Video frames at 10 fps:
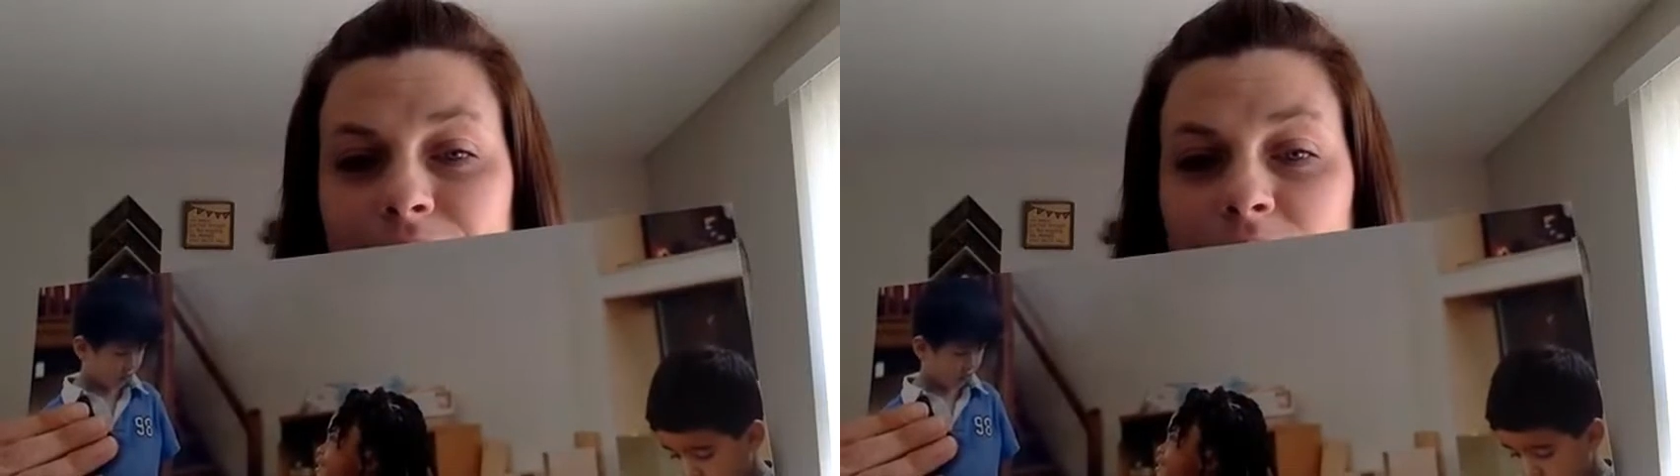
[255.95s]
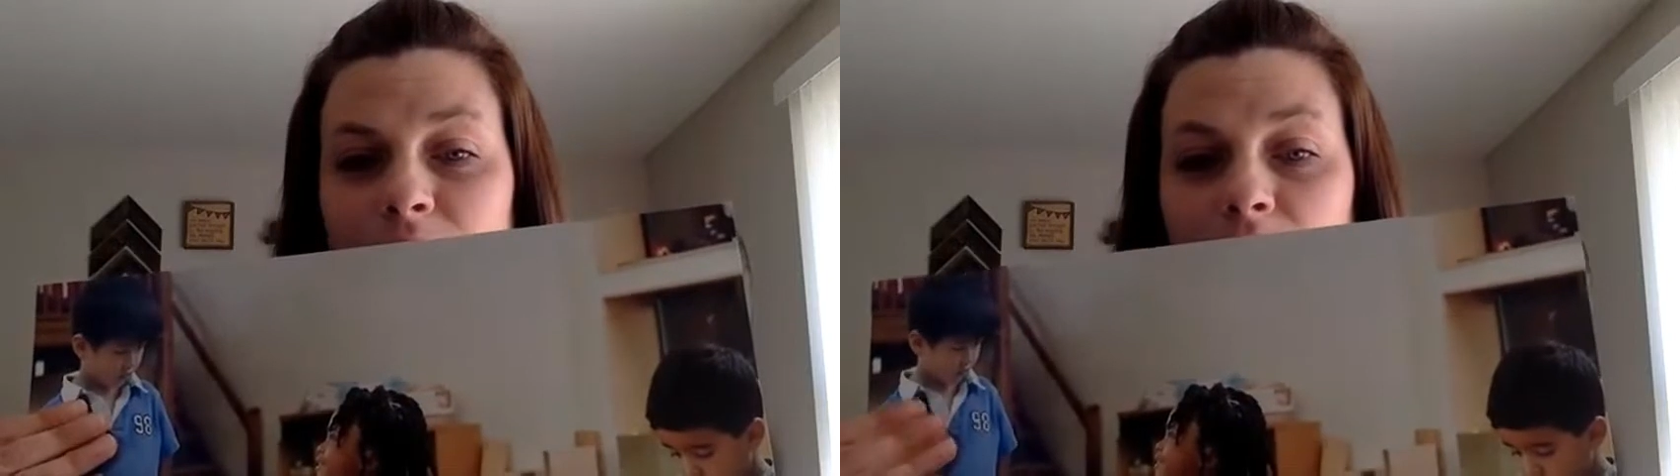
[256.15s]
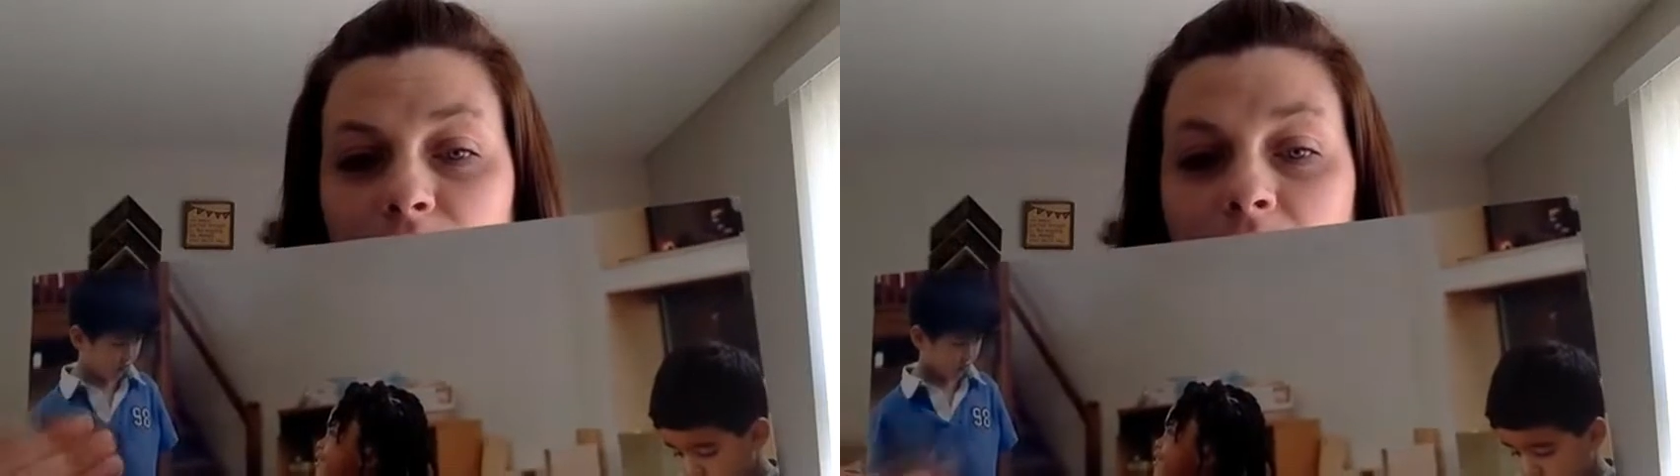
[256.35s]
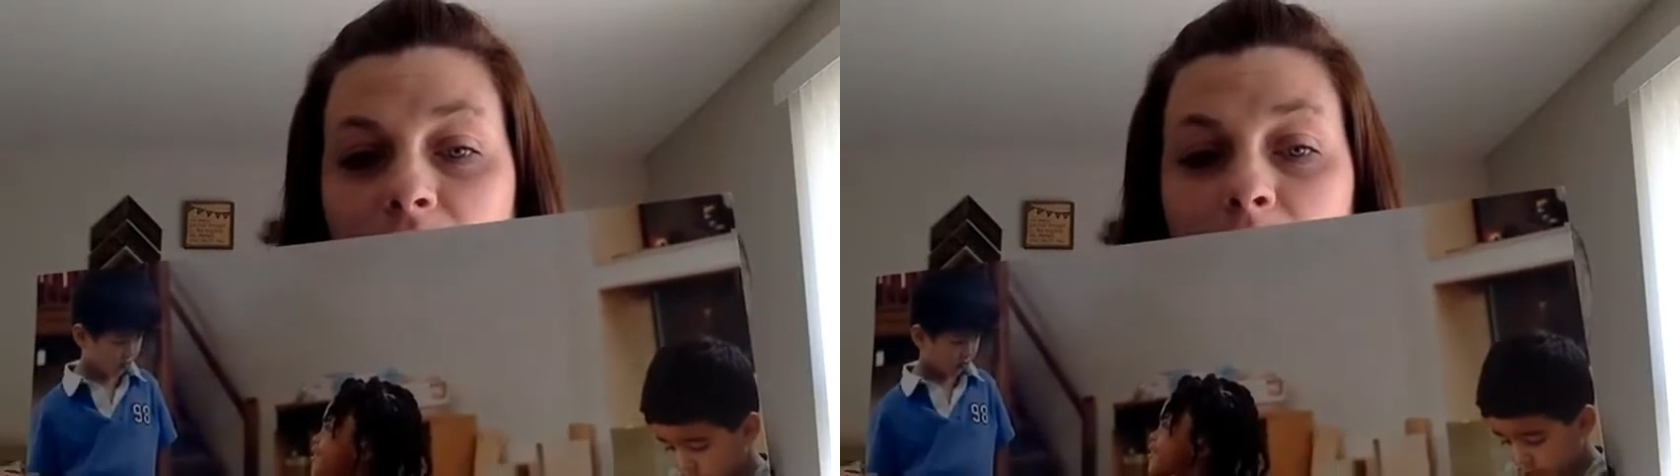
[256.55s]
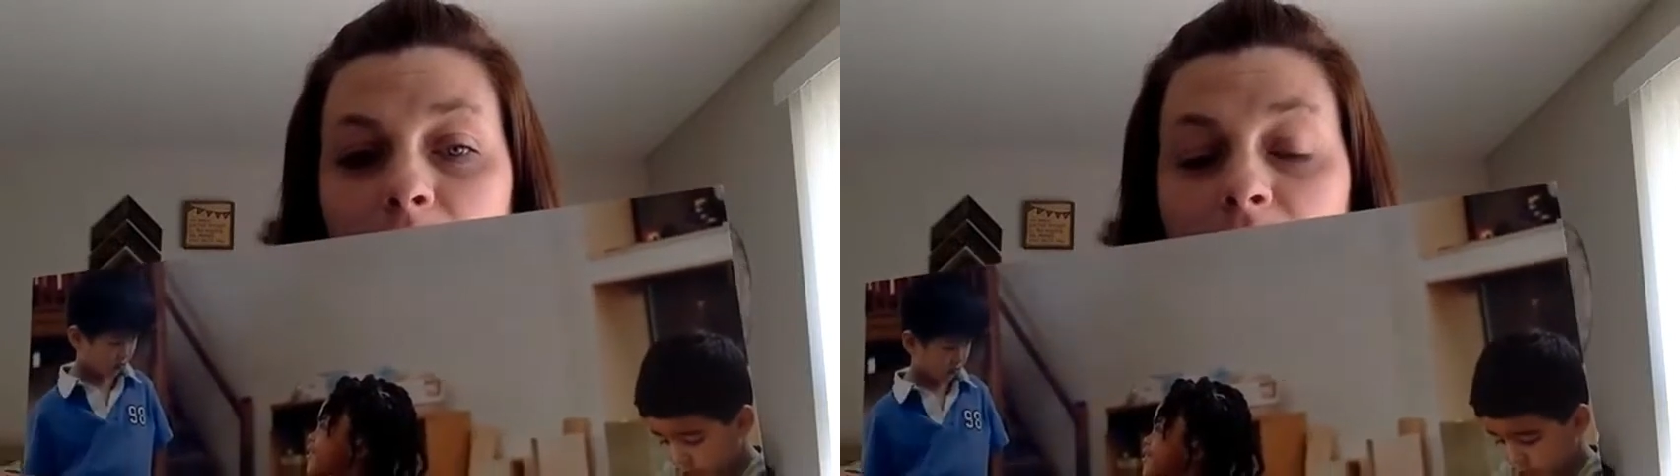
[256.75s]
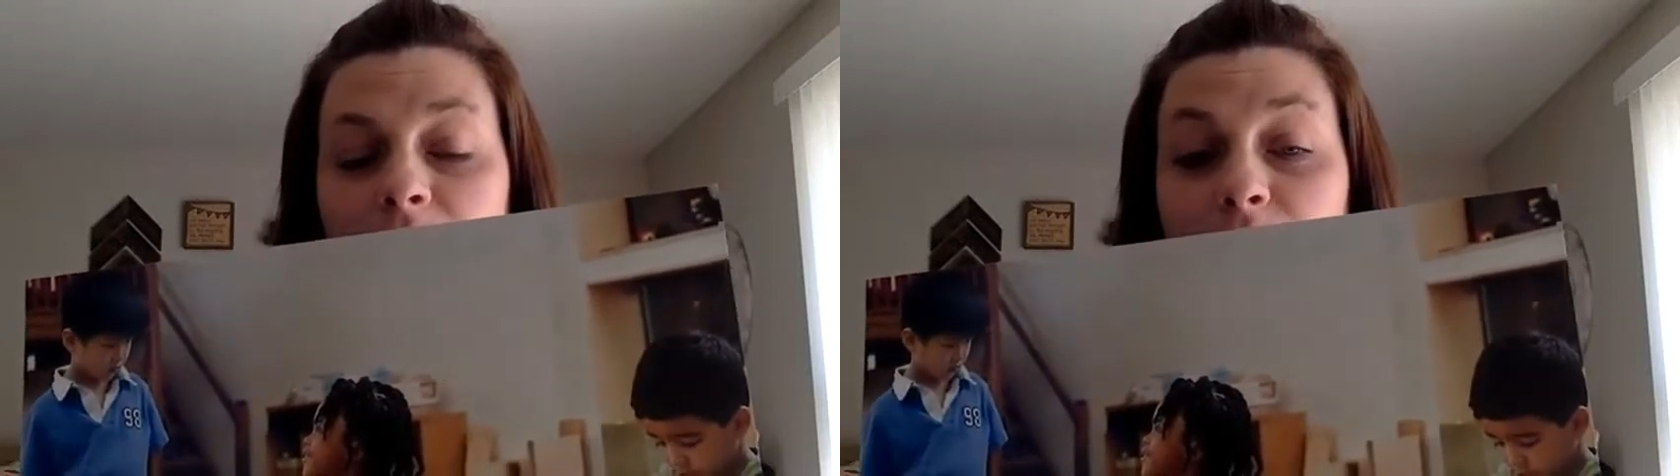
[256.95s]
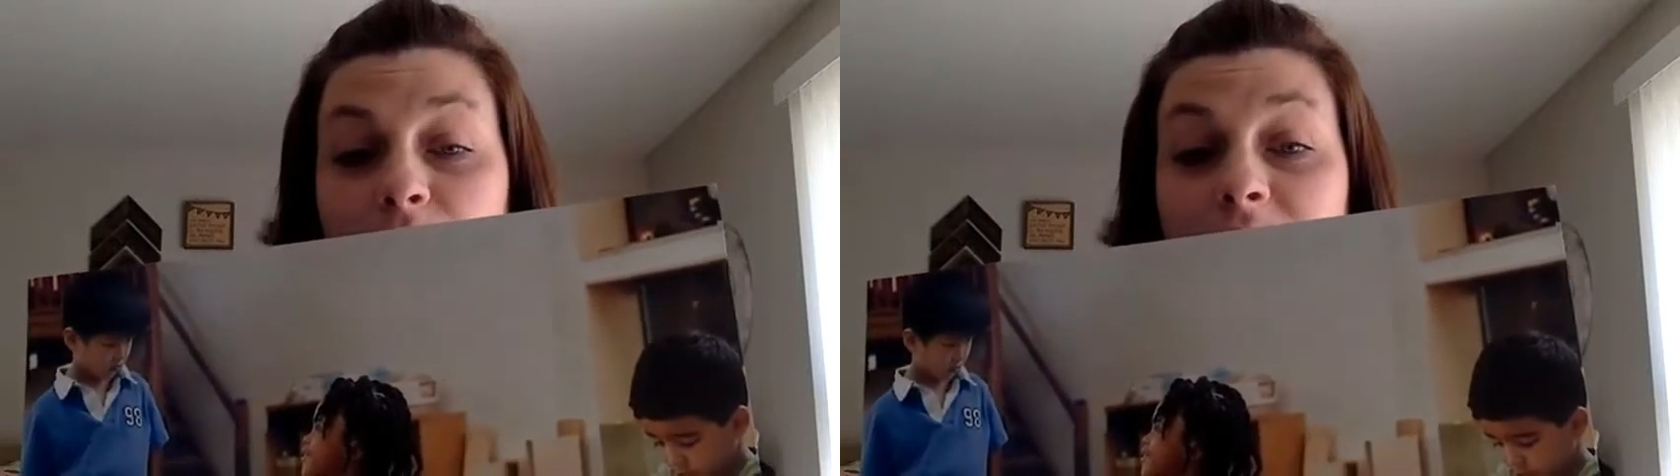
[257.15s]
No. But if she